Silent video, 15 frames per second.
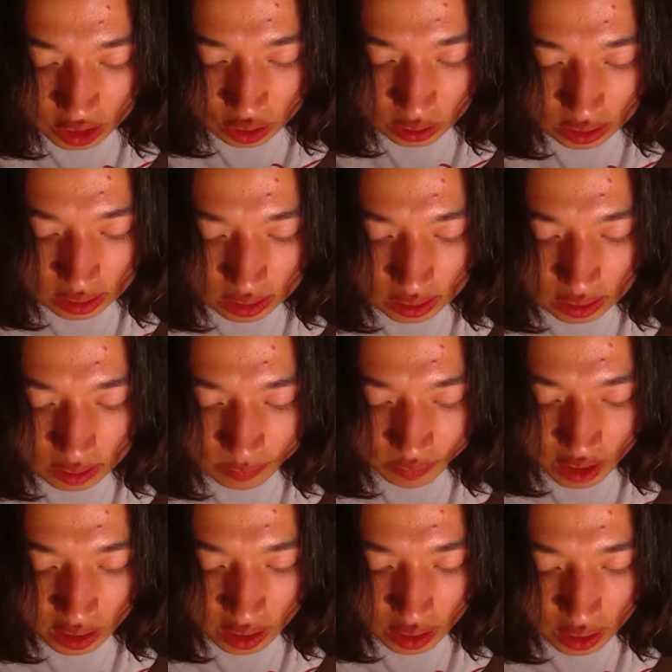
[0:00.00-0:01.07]
be treated.
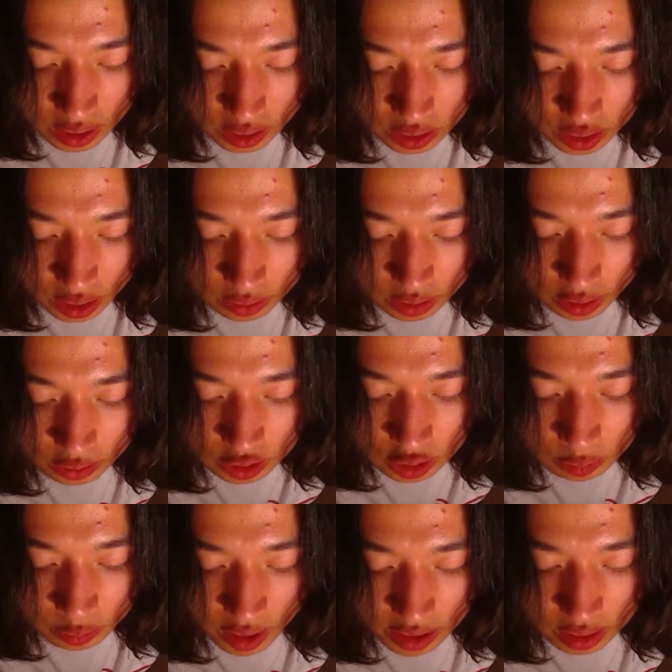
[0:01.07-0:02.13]
Don't go
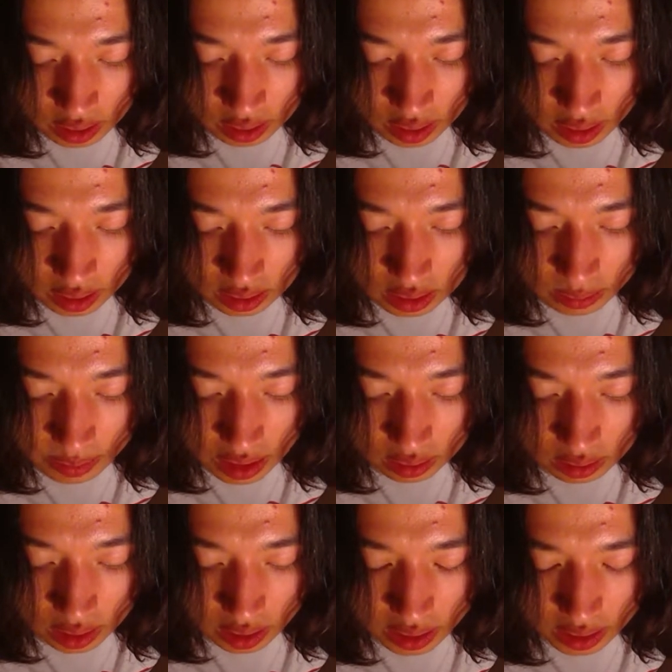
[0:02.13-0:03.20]
spreading things
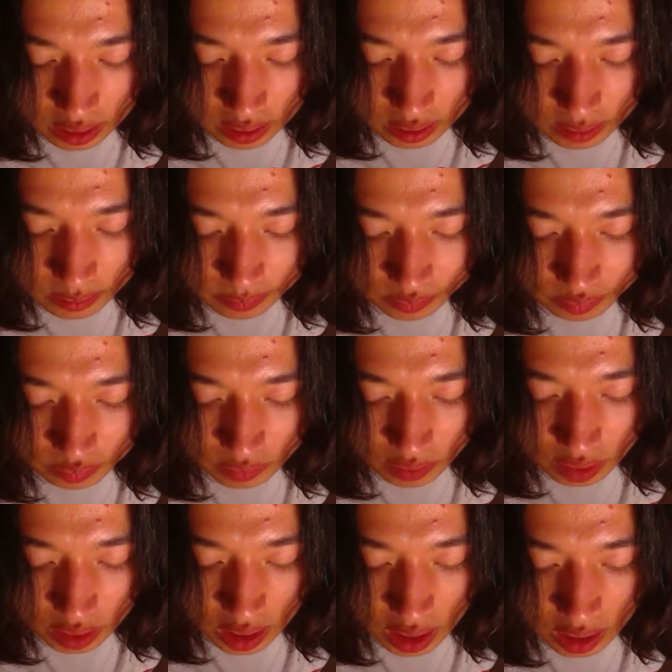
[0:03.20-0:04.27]
about like
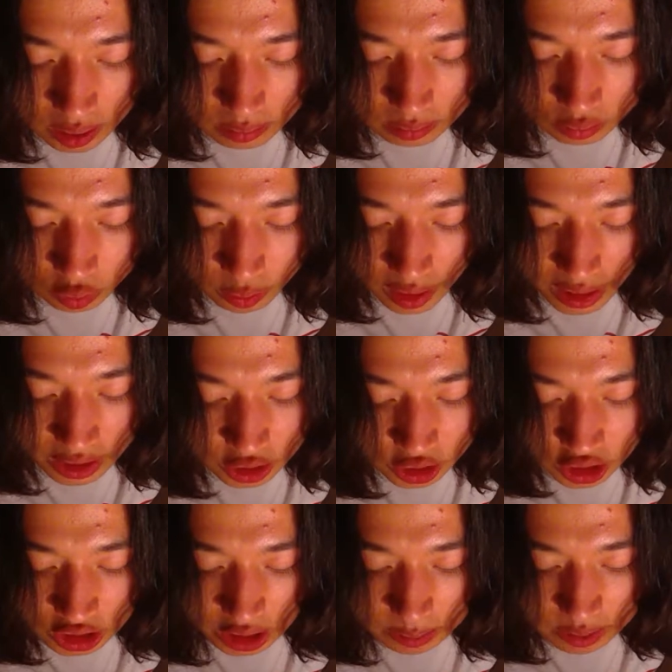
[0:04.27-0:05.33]

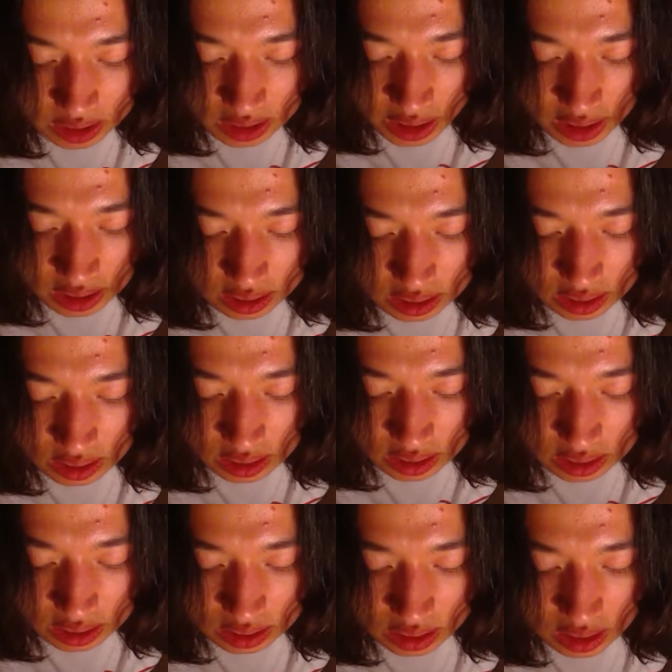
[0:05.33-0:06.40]
relationship
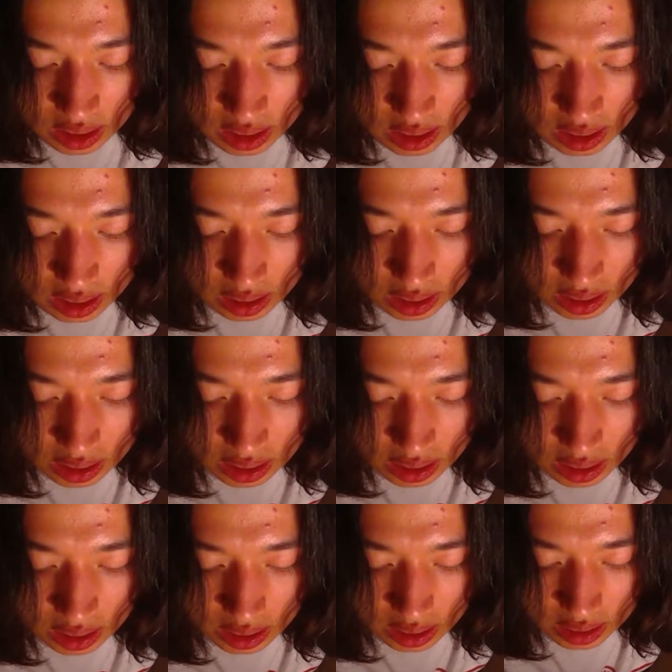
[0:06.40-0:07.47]
statuses
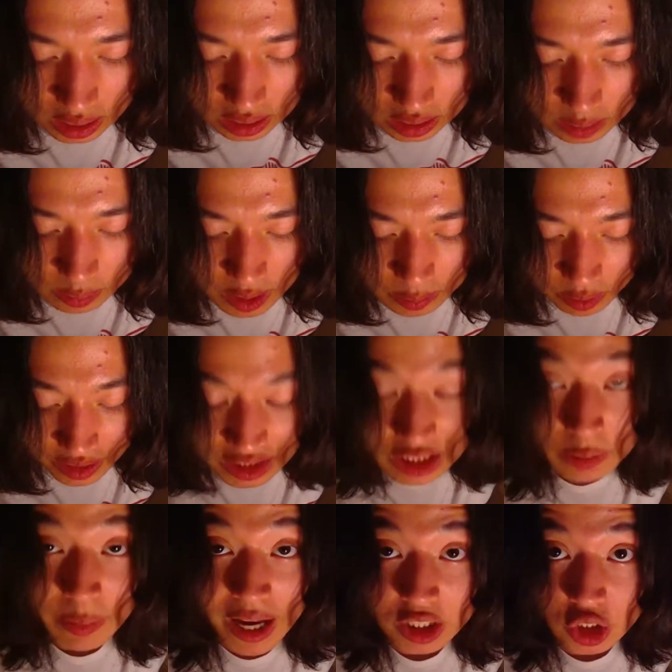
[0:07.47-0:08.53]
to people,
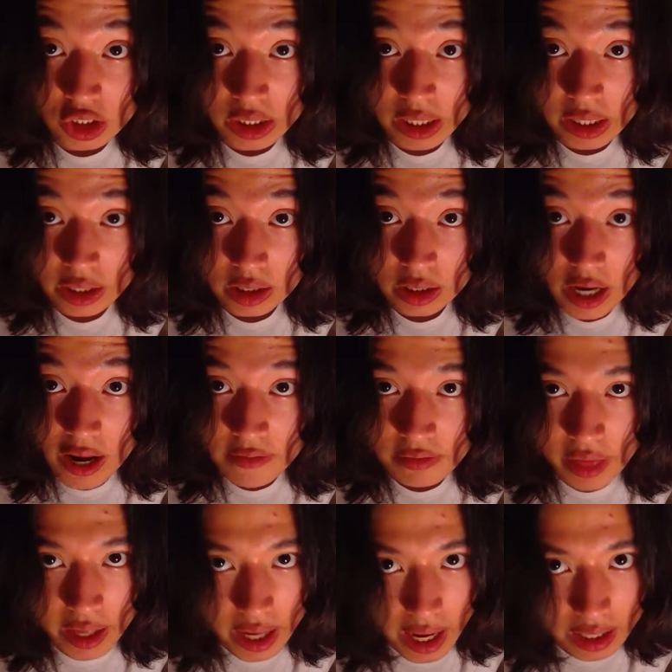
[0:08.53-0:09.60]
especially if
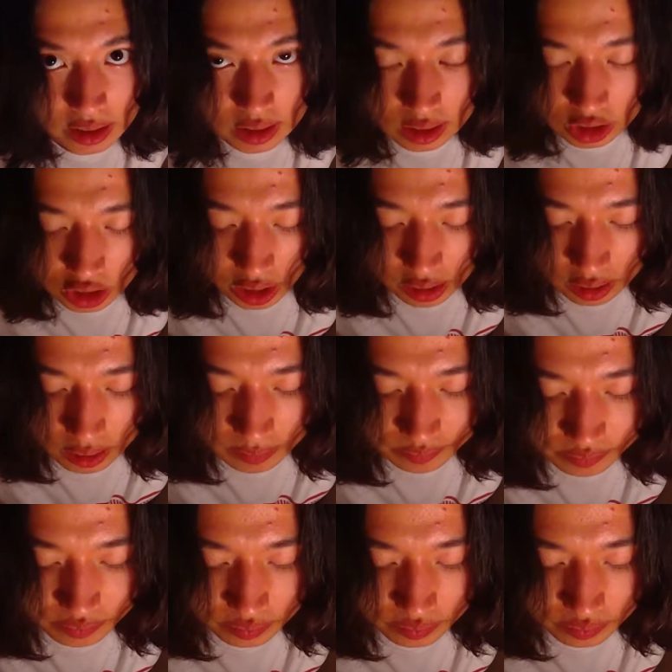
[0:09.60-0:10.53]
they hate each other.